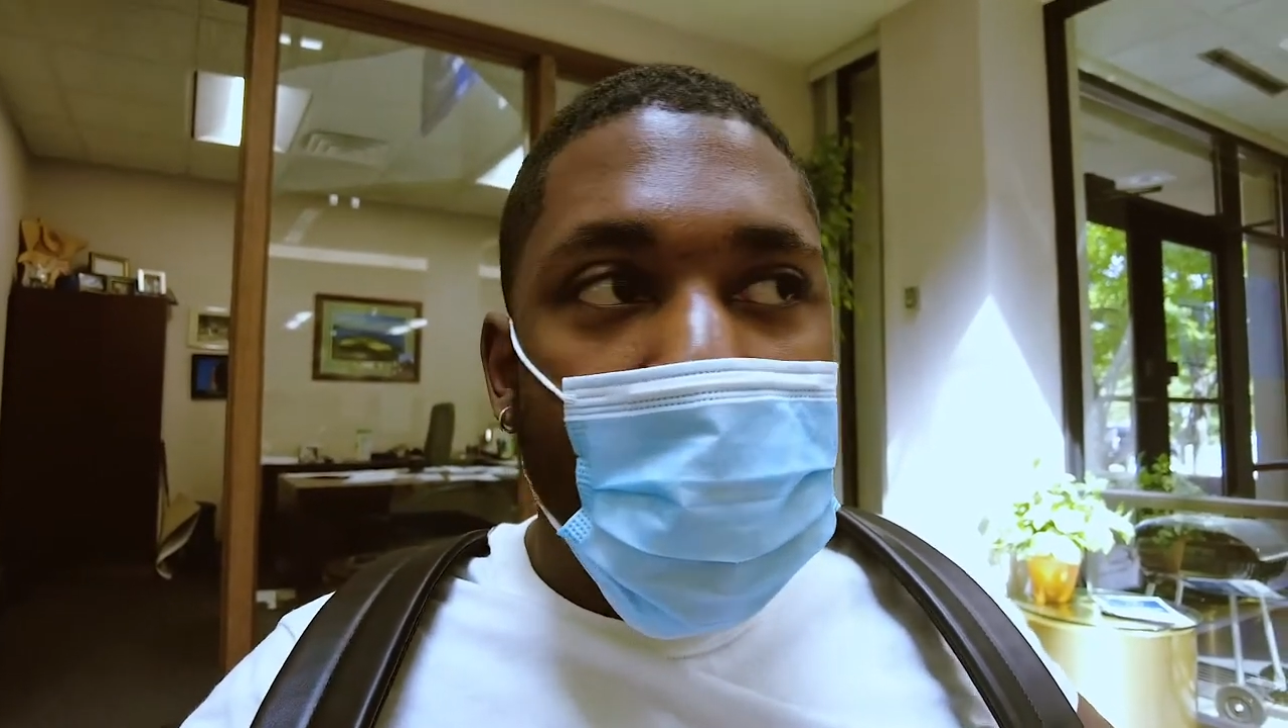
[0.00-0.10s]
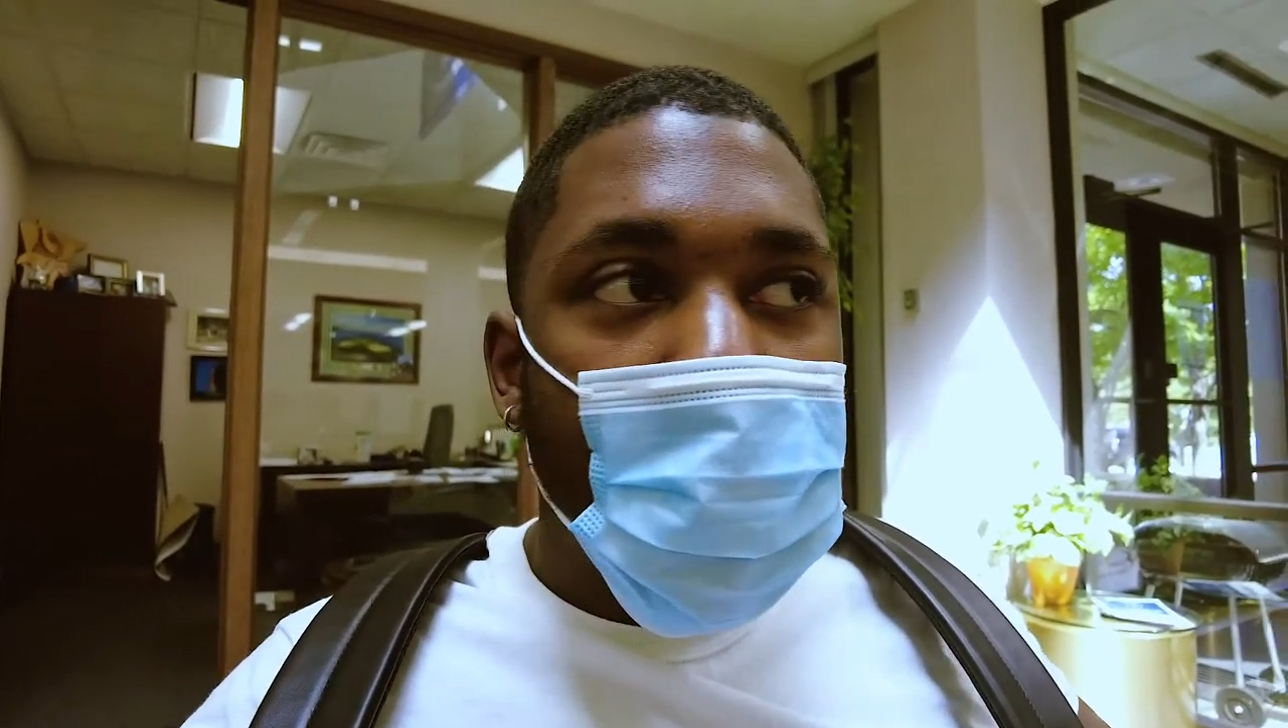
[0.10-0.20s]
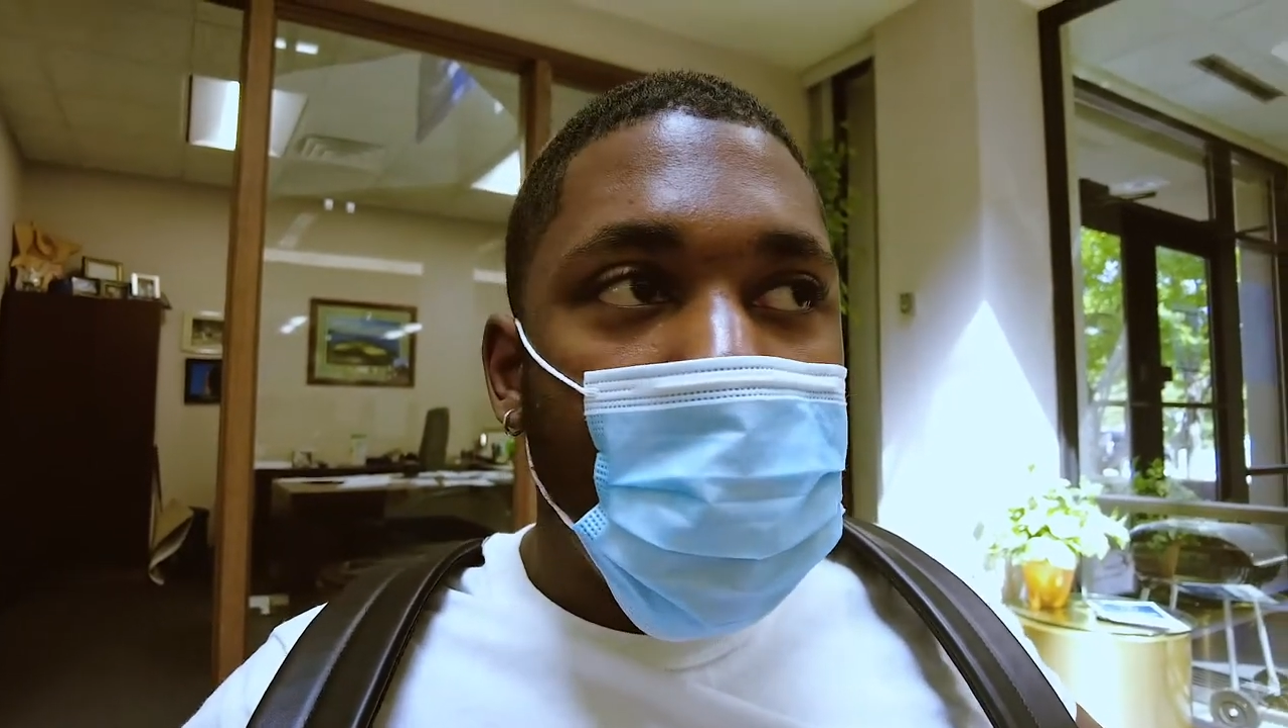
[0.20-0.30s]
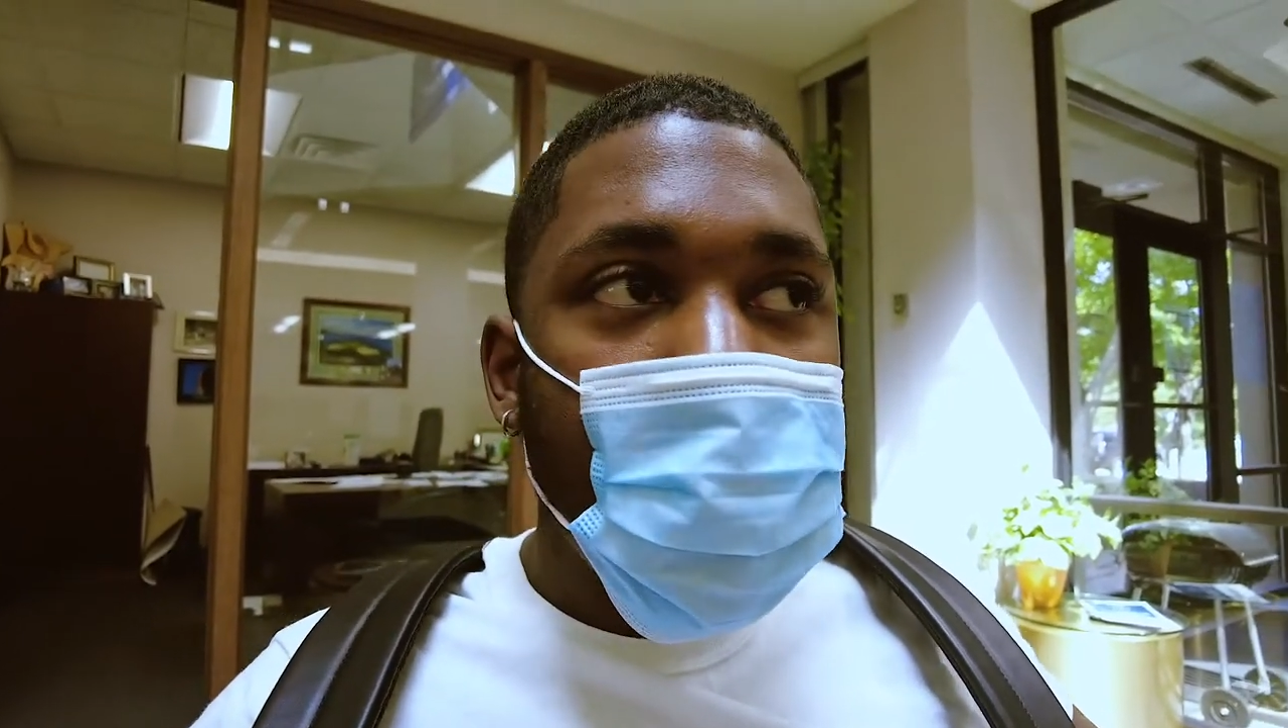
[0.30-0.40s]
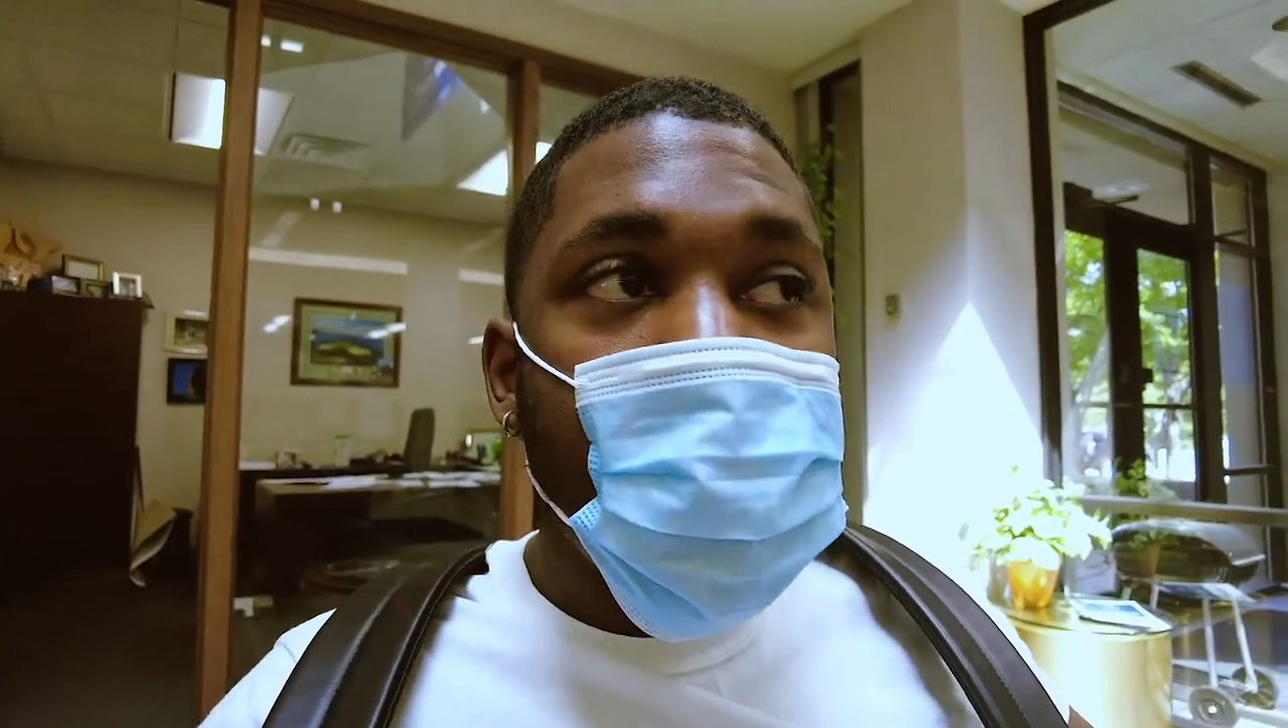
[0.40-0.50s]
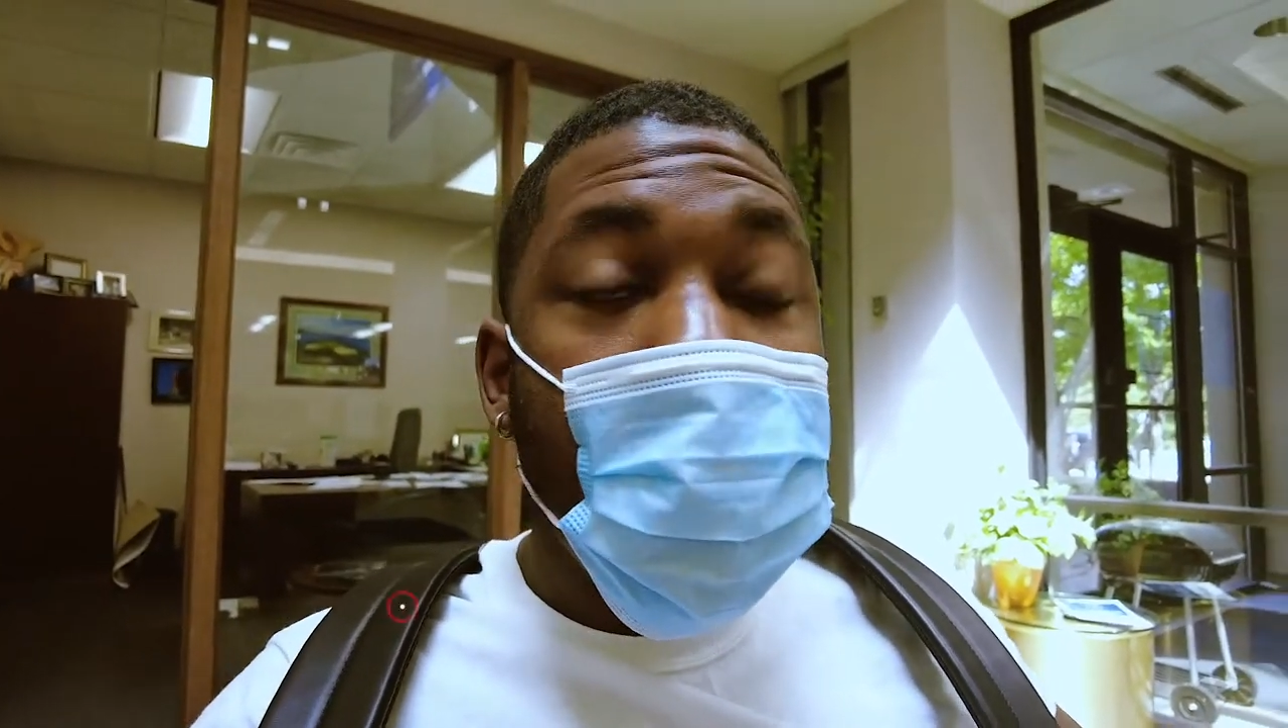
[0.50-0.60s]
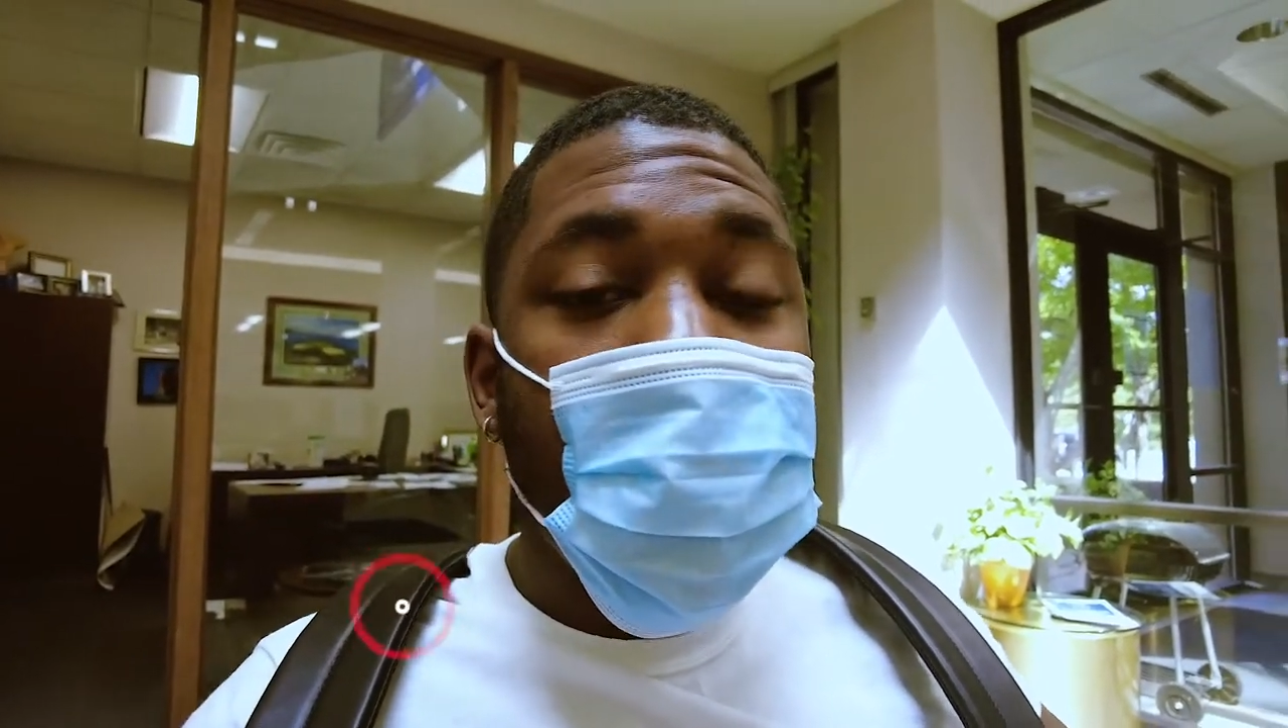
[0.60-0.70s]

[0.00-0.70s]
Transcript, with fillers: And the reason why